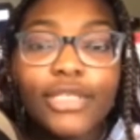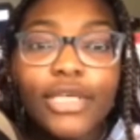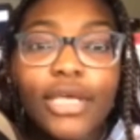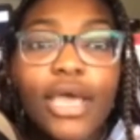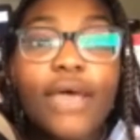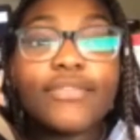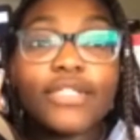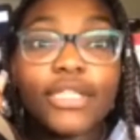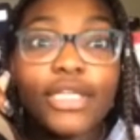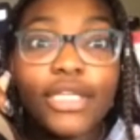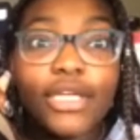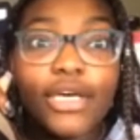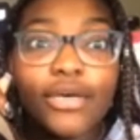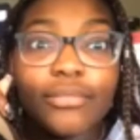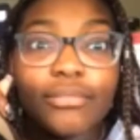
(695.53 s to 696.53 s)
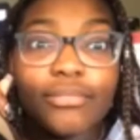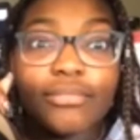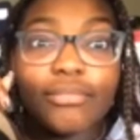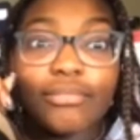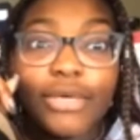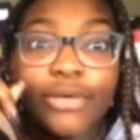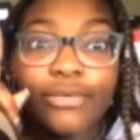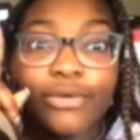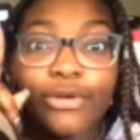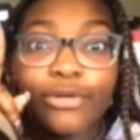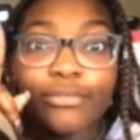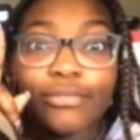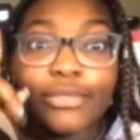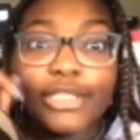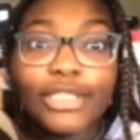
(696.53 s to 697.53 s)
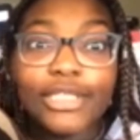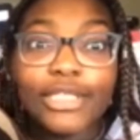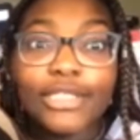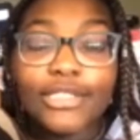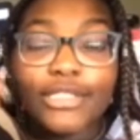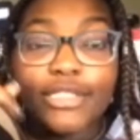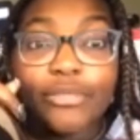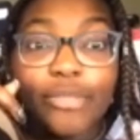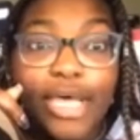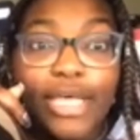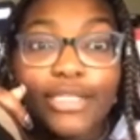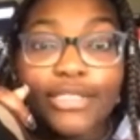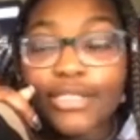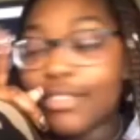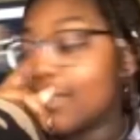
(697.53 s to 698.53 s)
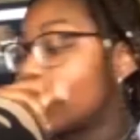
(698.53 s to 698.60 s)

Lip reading: have to clean up my room because it's a mess.